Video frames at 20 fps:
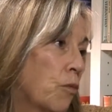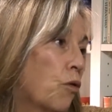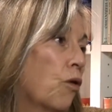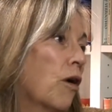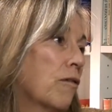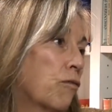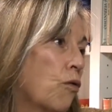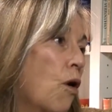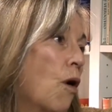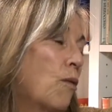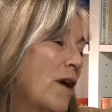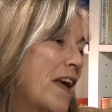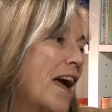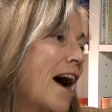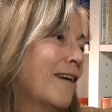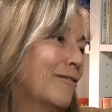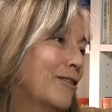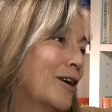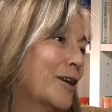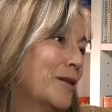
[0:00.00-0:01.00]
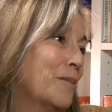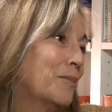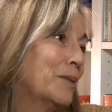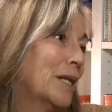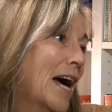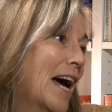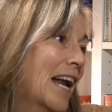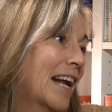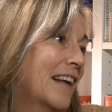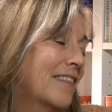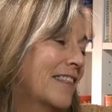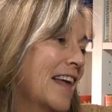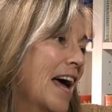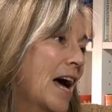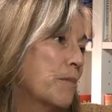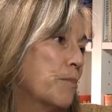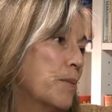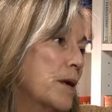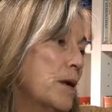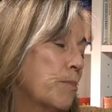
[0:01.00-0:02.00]
more of what we have on the planet
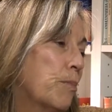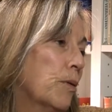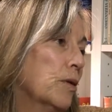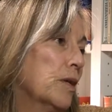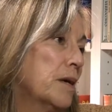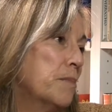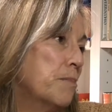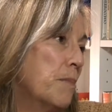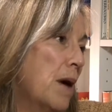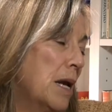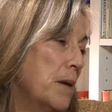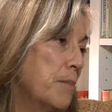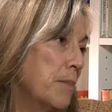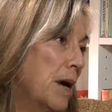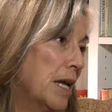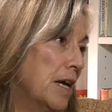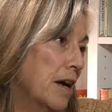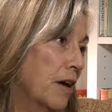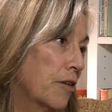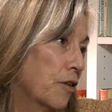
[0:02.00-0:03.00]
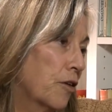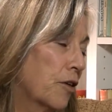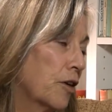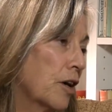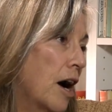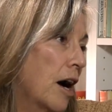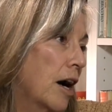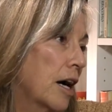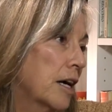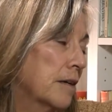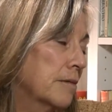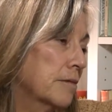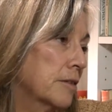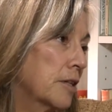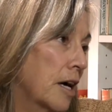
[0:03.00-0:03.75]
than people in many, many other uh,